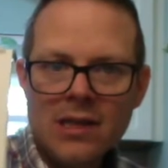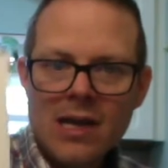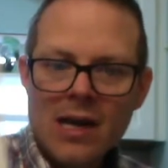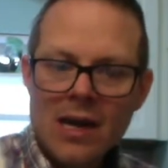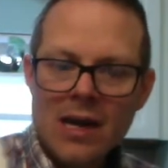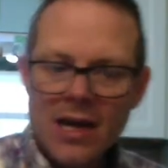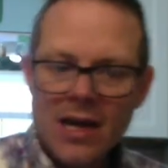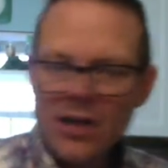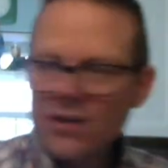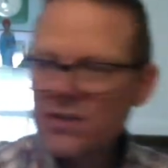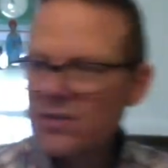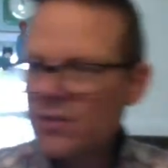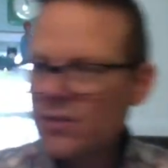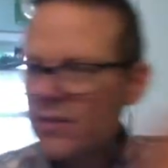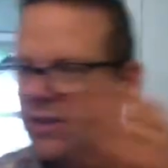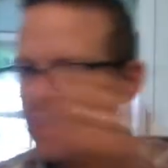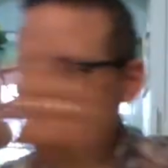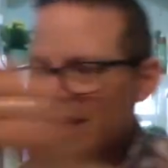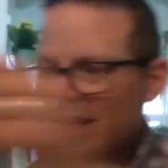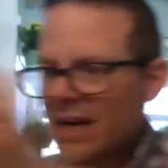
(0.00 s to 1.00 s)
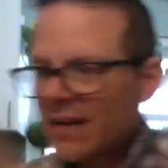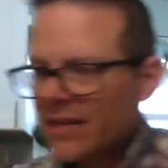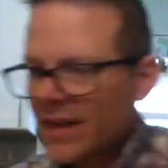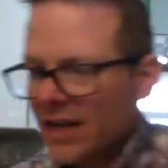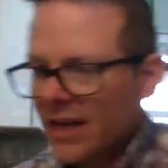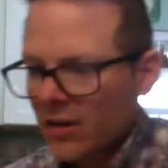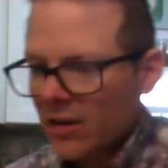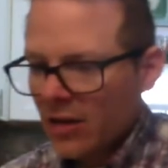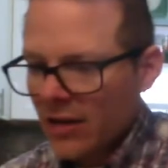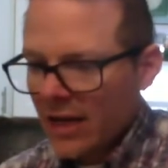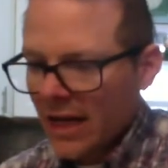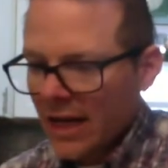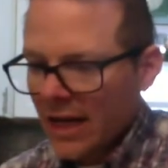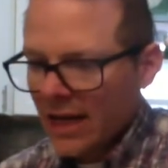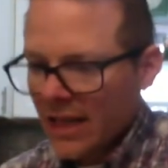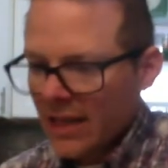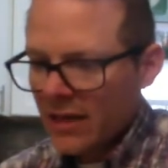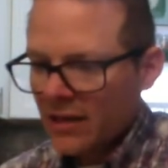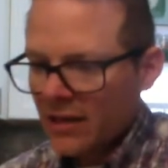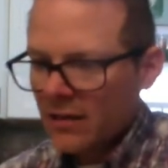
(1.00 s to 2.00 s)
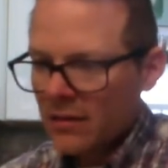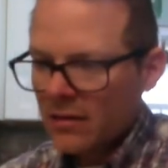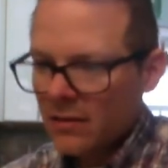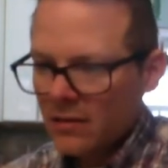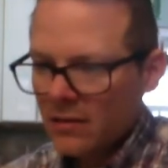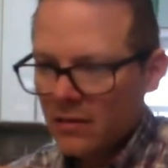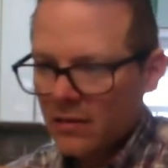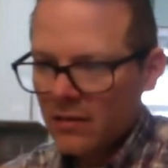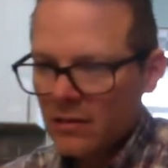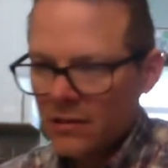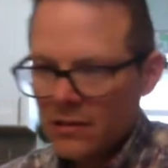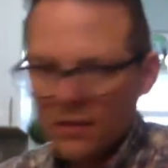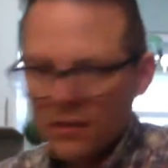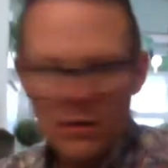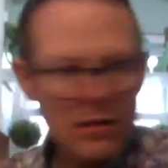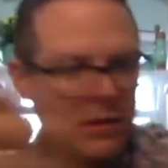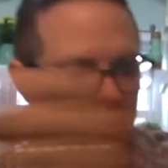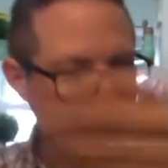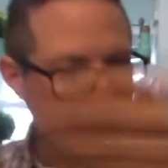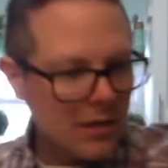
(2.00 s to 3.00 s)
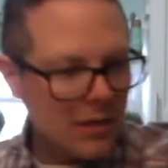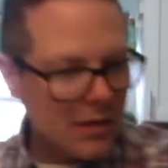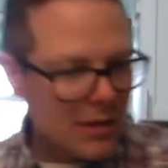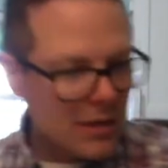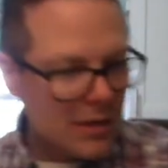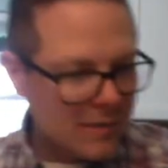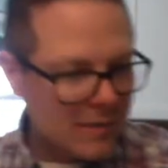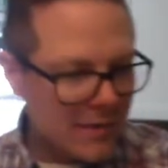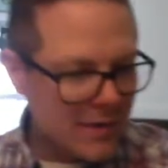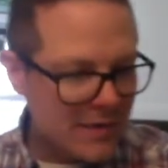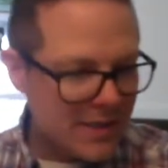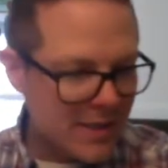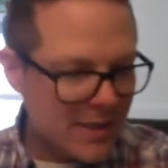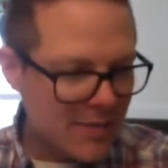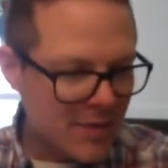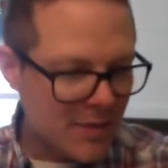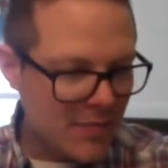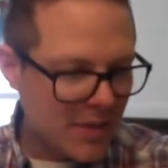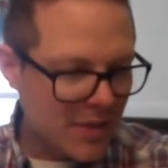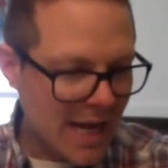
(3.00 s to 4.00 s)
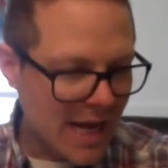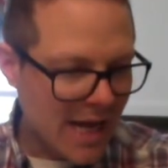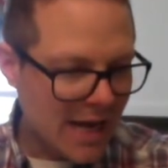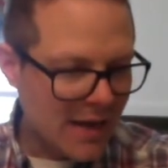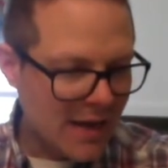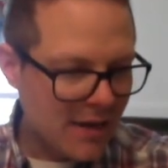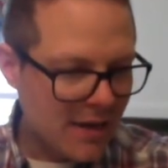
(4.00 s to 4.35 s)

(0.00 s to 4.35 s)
I also think, now that I look at it, I'm going to take my black,